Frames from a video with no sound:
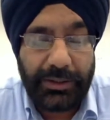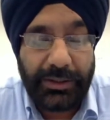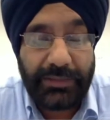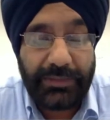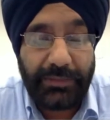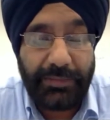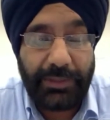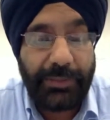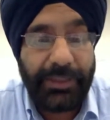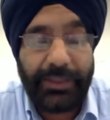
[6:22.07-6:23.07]
It's
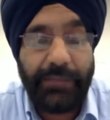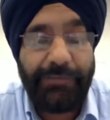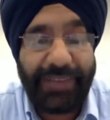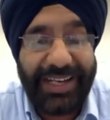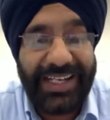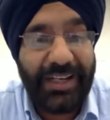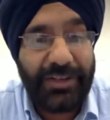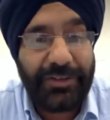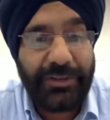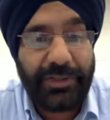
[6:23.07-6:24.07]
available in a very
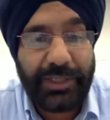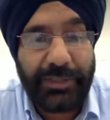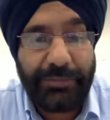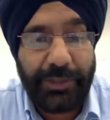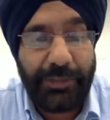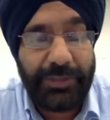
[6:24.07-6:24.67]
concentrated form.